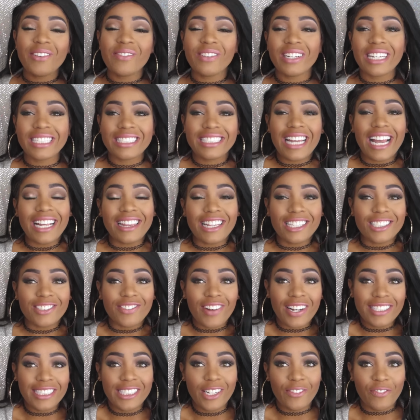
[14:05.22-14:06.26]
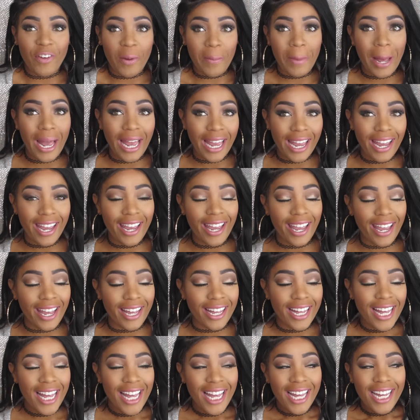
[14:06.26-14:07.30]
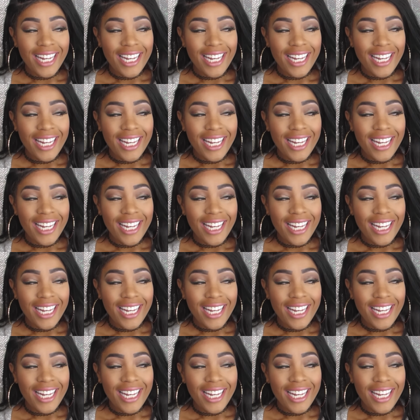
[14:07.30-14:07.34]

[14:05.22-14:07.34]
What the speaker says: didn't wanna take the dressing from her hand.